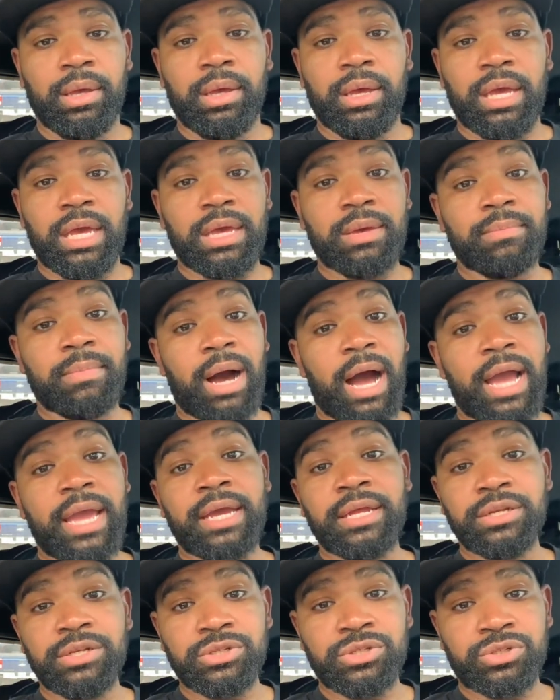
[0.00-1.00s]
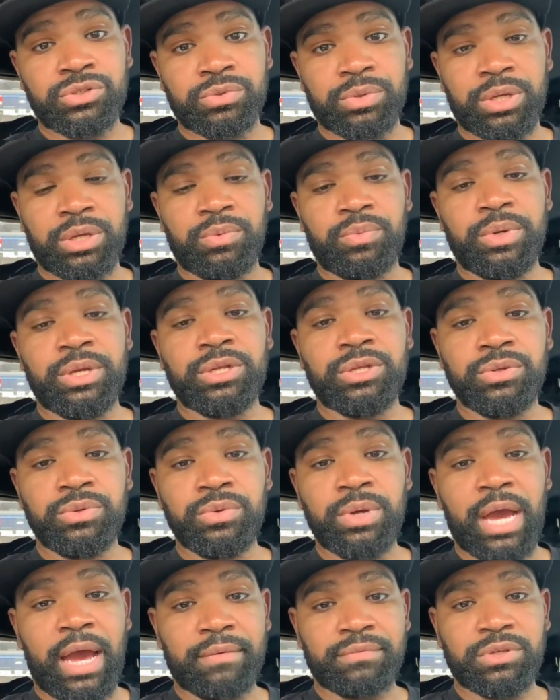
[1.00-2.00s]
in my industry, we do
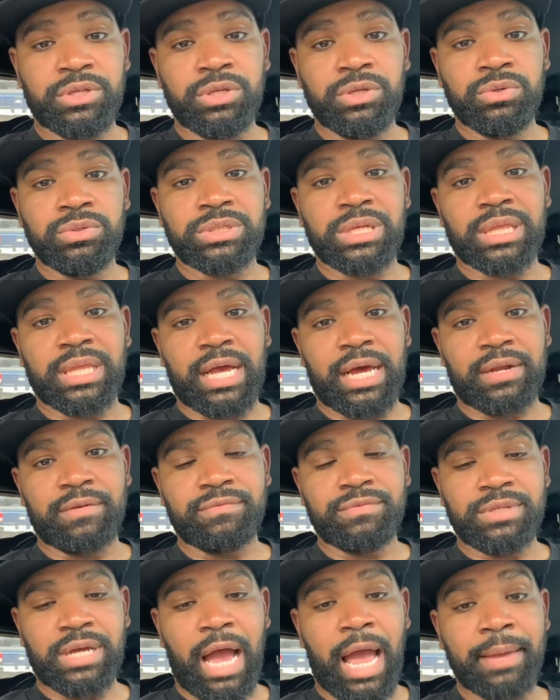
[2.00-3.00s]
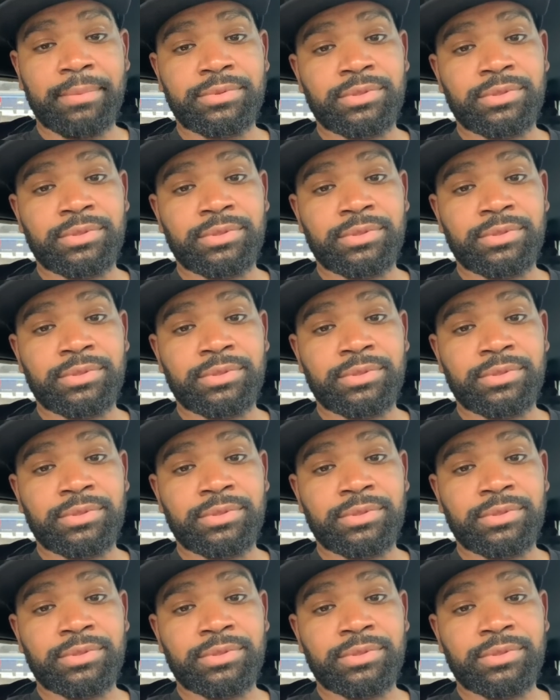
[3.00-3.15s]
have to use a lot of type,